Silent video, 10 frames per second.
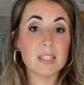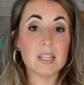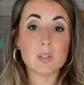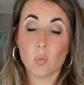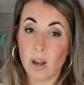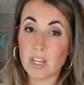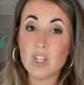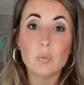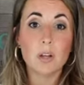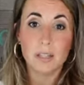is one
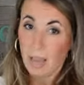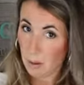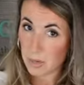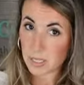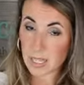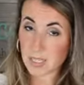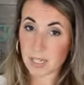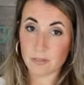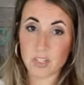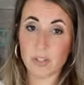you will not be
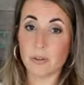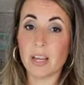sensitive to.